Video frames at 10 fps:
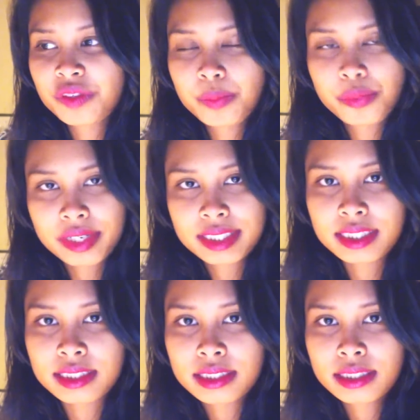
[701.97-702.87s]
the
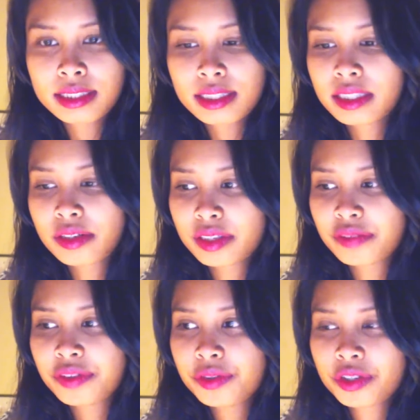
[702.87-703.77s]
present,
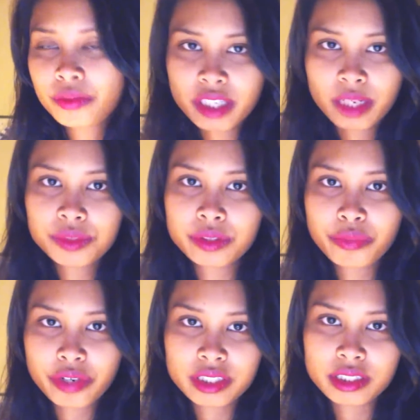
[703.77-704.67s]
the future becomes
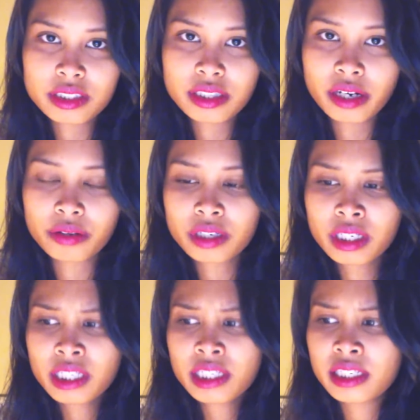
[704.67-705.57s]
the present now.
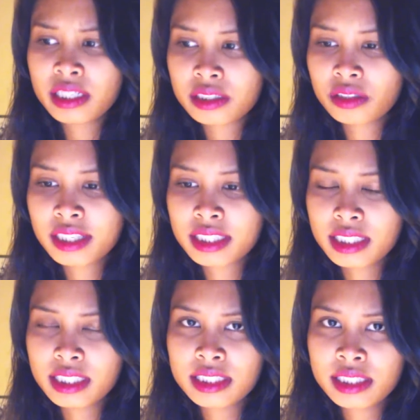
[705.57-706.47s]
It is not
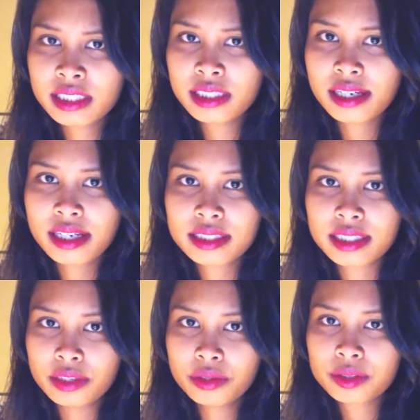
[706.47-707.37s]
as easy
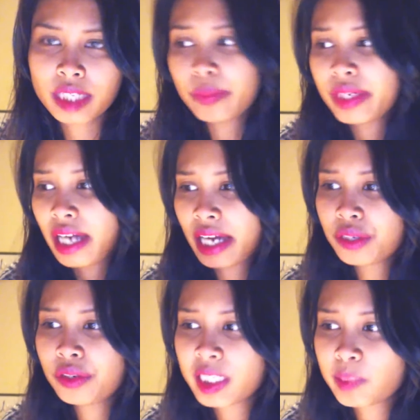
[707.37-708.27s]
as it looks. I mean,
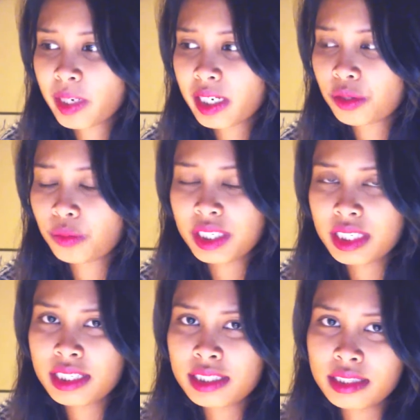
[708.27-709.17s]
I don't expect it to
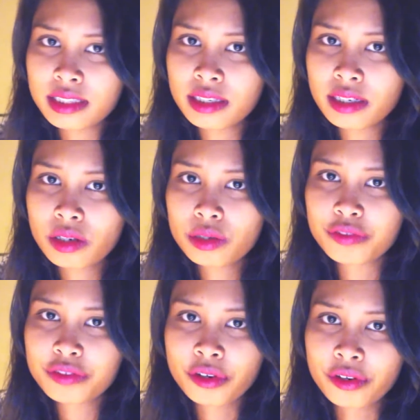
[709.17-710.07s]
be easy,
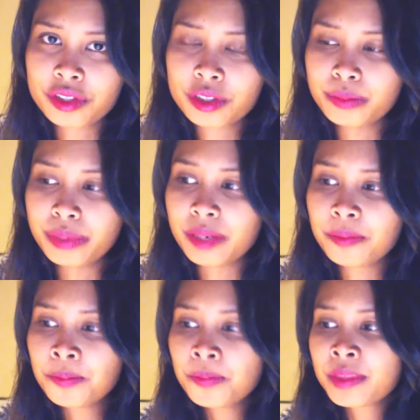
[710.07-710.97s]
of course,
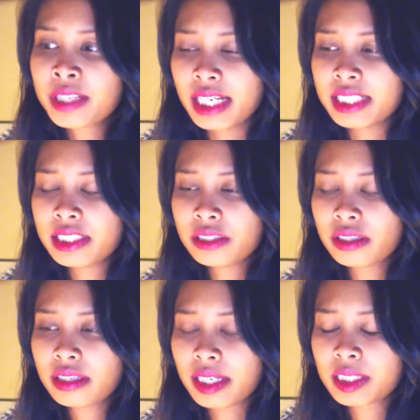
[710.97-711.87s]
but I did
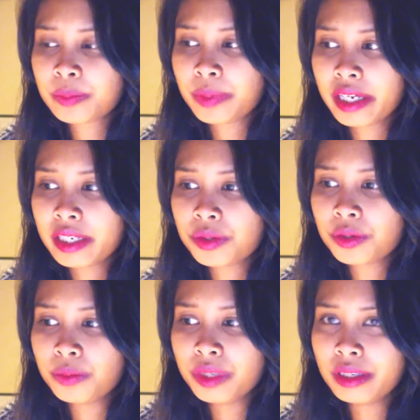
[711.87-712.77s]
not expect
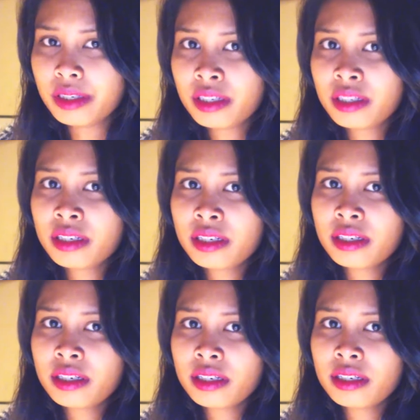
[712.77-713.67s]
it to be
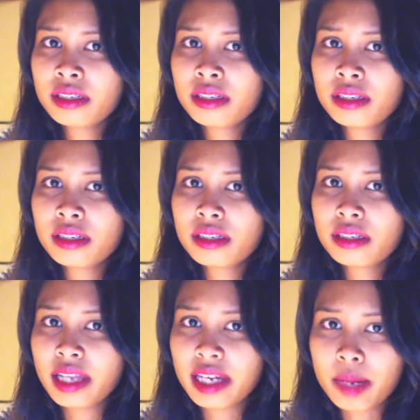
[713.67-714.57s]

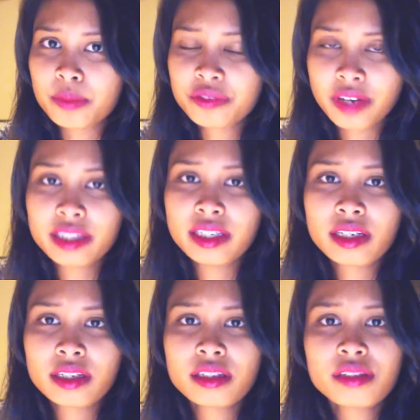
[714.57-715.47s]
like I'm
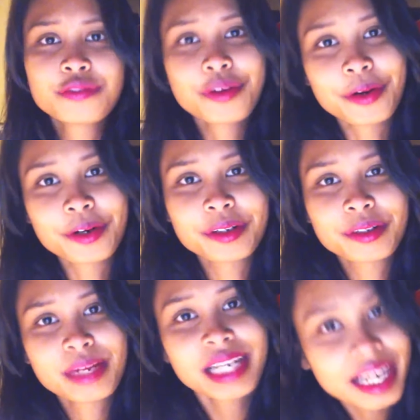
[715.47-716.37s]
fighting
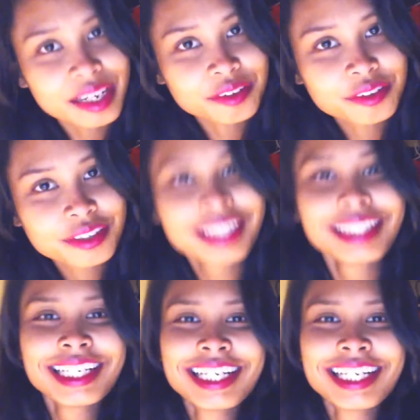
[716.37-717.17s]
for my life.